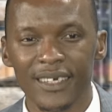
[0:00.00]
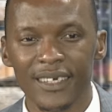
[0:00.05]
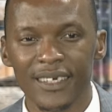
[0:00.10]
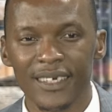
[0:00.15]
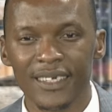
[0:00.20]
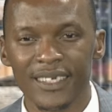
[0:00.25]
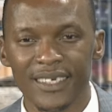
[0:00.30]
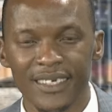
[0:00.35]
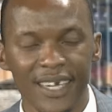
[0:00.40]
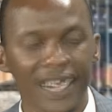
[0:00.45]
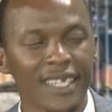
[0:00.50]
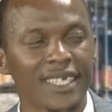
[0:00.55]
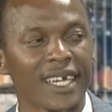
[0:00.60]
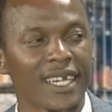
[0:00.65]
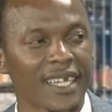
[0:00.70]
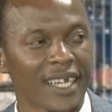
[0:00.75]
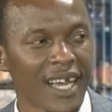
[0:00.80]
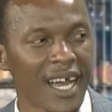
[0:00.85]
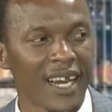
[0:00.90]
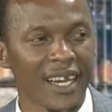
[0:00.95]

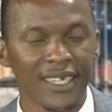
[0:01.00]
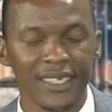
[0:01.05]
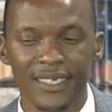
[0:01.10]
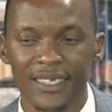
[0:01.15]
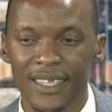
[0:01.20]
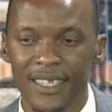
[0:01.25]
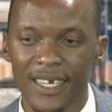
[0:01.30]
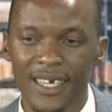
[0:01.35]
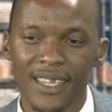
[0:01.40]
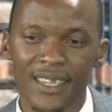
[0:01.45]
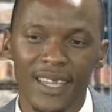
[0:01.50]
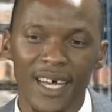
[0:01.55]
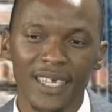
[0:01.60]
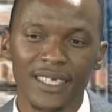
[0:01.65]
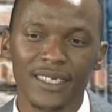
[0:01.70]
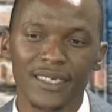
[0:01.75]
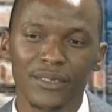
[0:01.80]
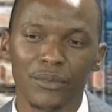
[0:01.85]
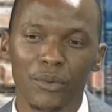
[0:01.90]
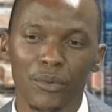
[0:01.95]
structured currency, then
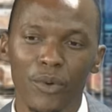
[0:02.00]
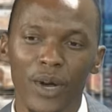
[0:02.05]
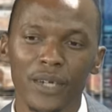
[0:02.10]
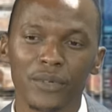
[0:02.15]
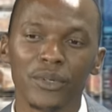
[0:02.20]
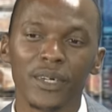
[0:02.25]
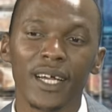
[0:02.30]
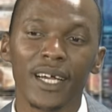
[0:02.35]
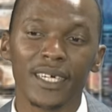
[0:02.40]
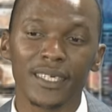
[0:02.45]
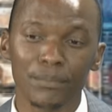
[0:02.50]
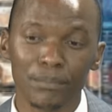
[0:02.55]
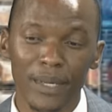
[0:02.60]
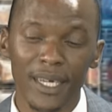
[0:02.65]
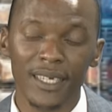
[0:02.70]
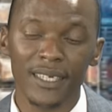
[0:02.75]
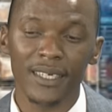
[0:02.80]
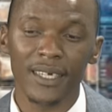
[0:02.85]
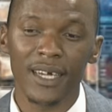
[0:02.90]
that's what we expect